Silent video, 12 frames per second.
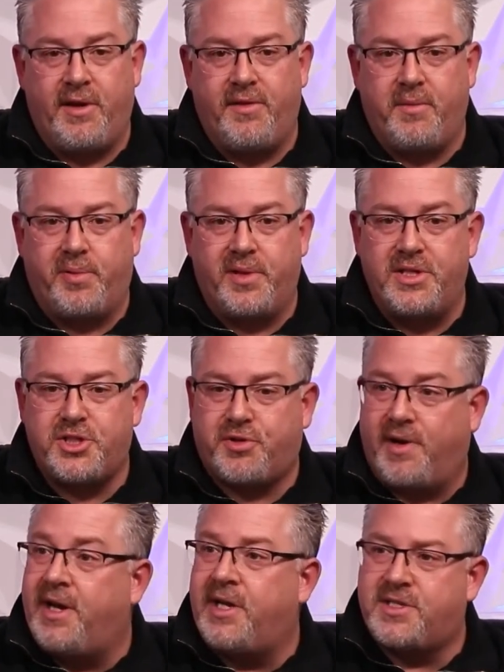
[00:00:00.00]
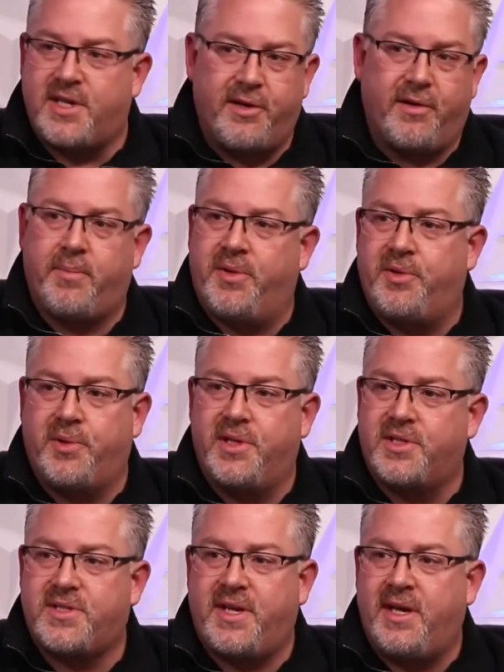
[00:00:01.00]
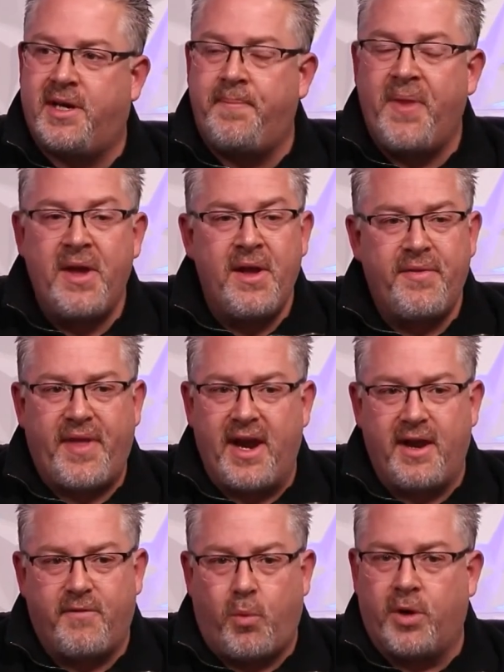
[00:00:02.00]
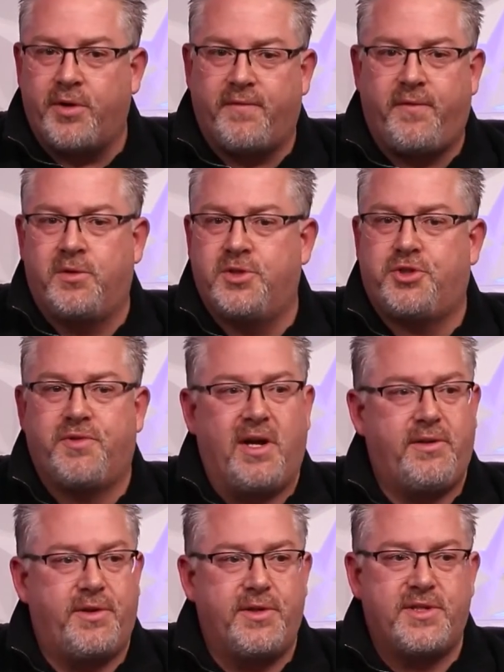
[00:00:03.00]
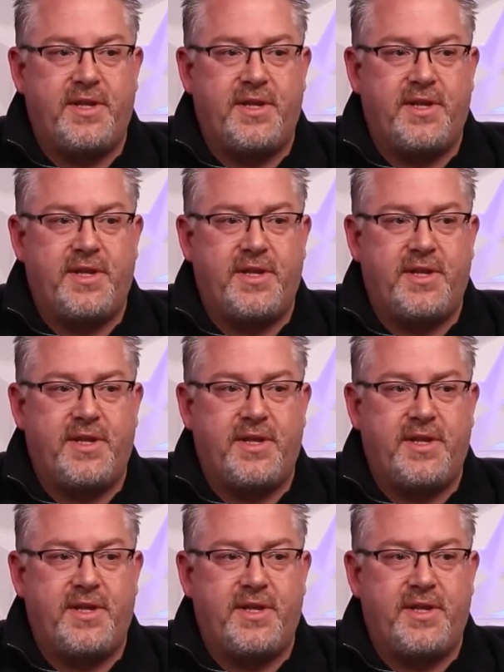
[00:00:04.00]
The police training center up in Doylestown, they have wonderful instructors.